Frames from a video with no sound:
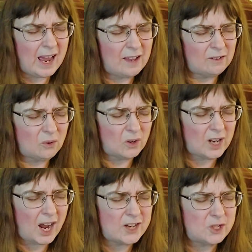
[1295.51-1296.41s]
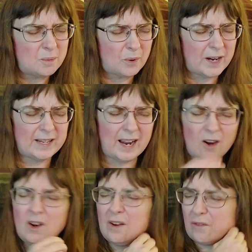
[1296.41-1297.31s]
And Lord, I do pray
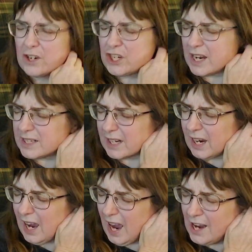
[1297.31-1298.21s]
now for Jessica.